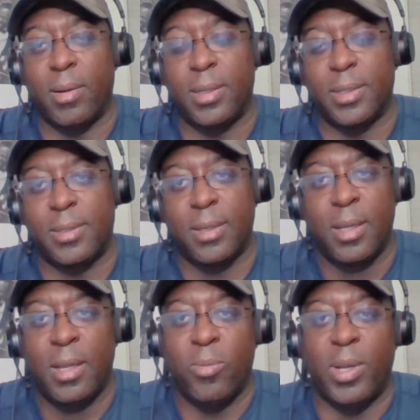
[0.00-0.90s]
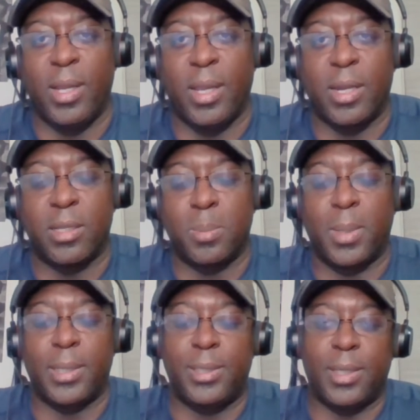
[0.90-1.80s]
It just we didn't get as
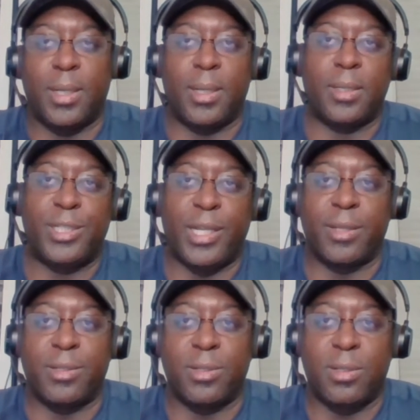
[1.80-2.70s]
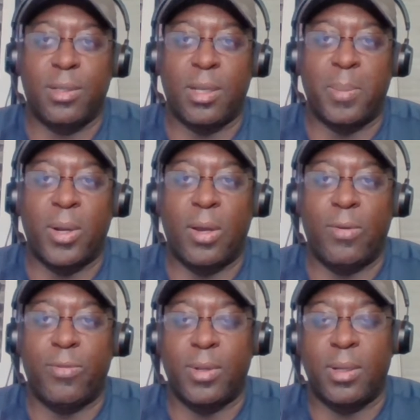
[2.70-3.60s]
much chances coming
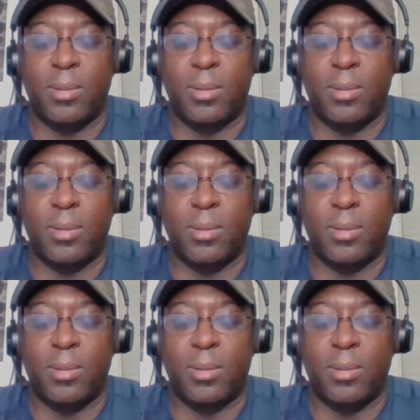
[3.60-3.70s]
off and